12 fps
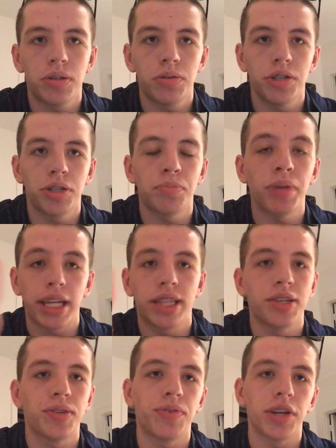just make
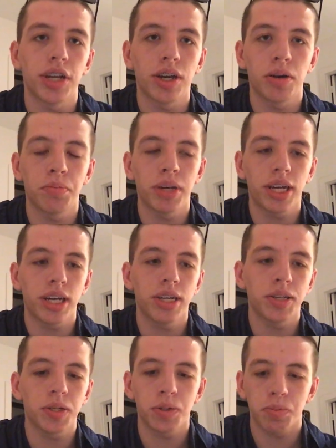this video
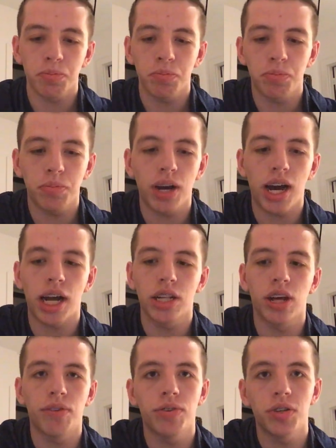because I
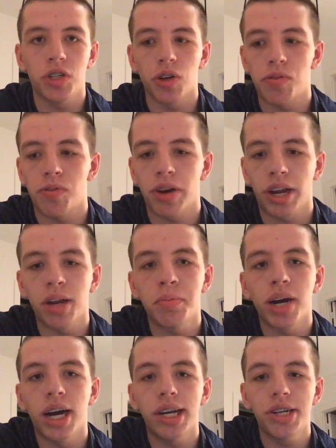love you so freaking
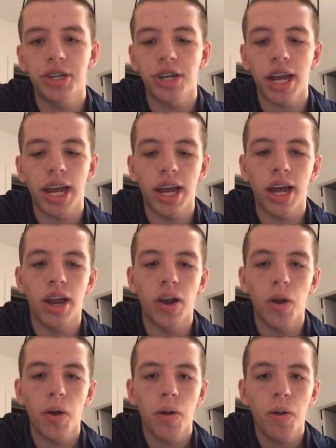much. And